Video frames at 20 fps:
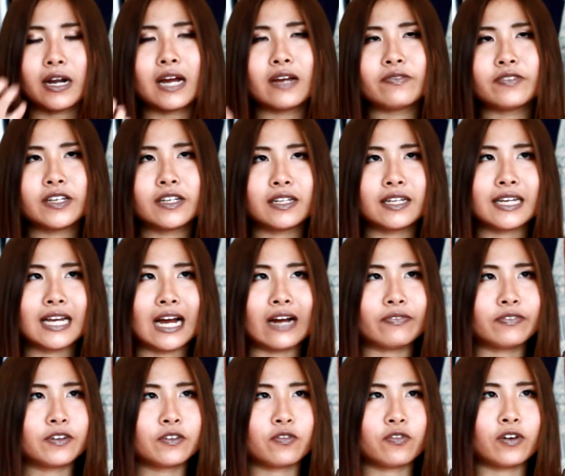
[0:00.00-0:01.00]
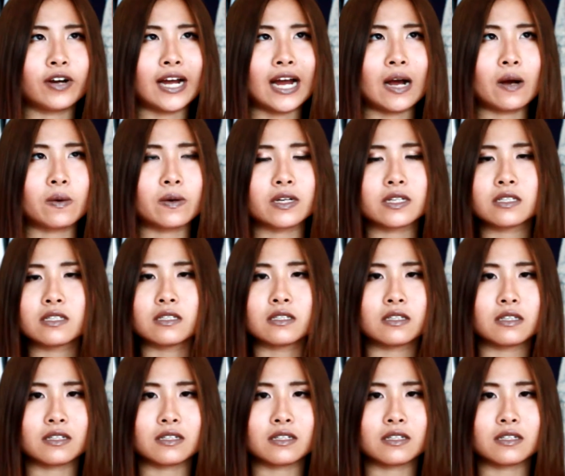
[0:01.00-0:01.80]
I feel like after 4 hours,